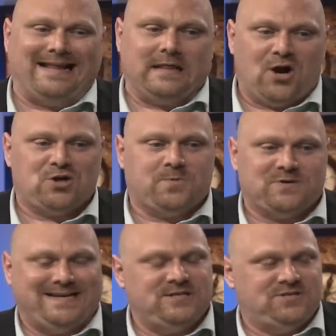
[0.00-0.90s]
a large
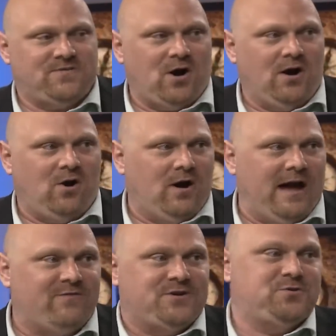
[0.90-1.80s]
percentage of
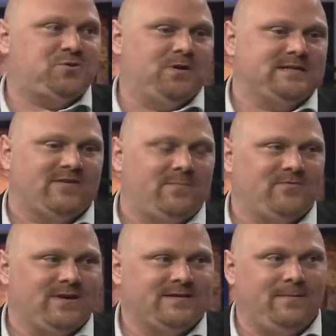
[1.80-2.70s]
every Jewish book that's ever
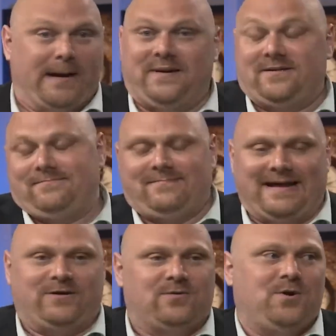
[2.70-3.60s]
been written. It might be,
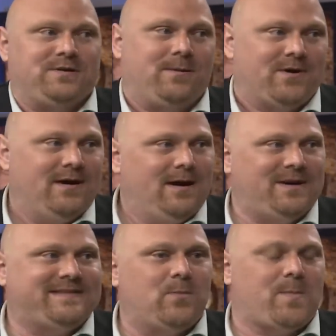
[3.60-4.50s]
and I don't know the number,
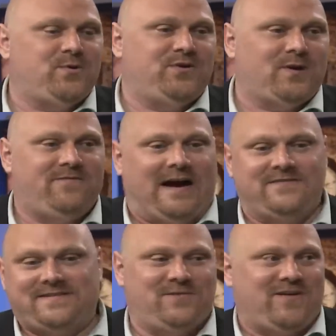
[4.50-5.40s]
but it's somewhere between
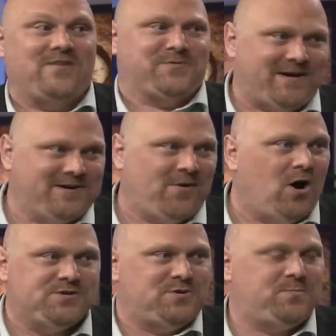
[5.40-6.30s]
25 and 75% of
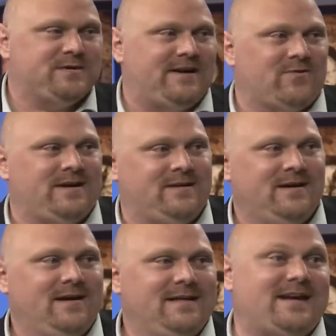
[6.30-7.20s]
all Jewish books ever written
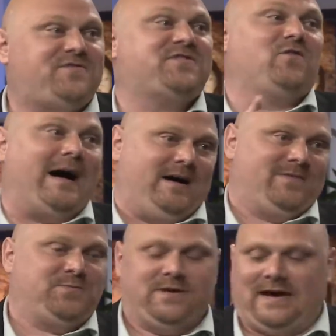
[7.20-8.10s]
that have
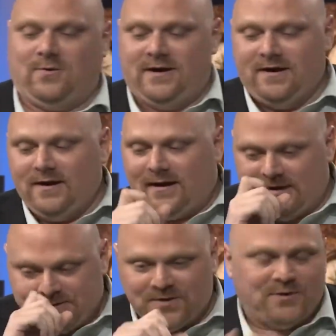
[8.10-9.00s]
survived, let's put it that way.
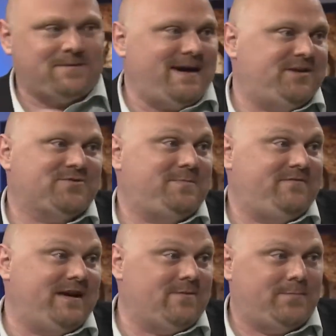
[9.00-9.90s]
There's other books in manuscript that
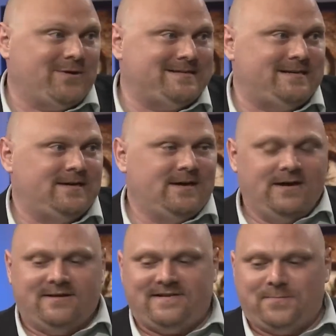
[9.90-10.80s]
have never been printed.
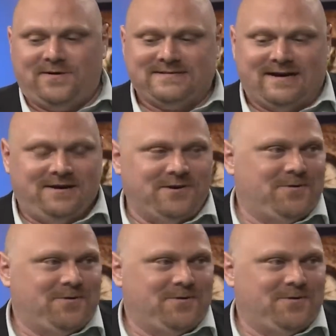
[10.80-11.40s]
There's other books that,